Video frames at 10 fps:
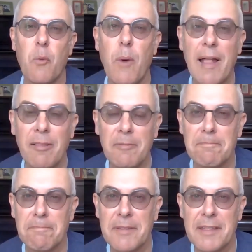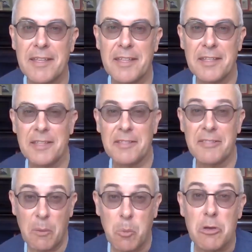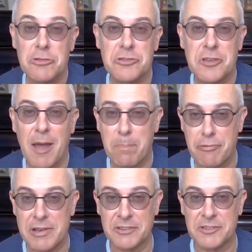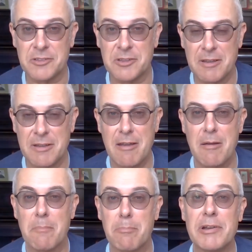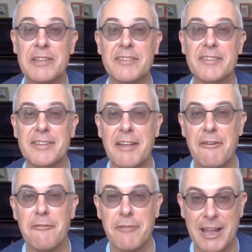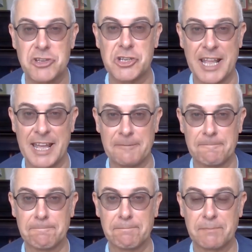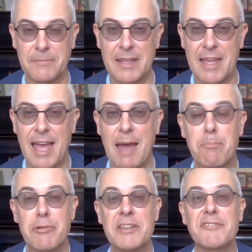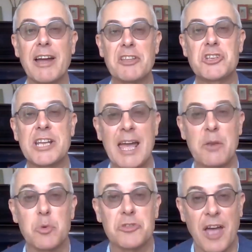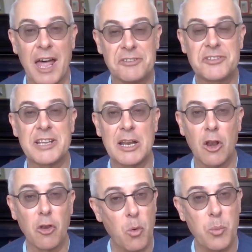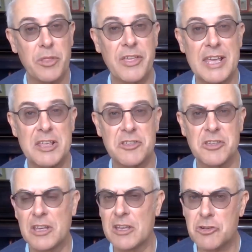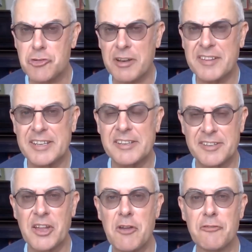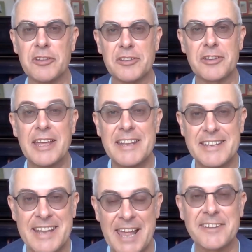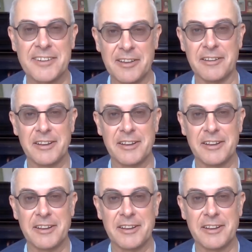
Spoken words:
Well, there was a prince, Prince Vachagan. And Prince Vachagan was hunting along with his trusted servant, Nazar,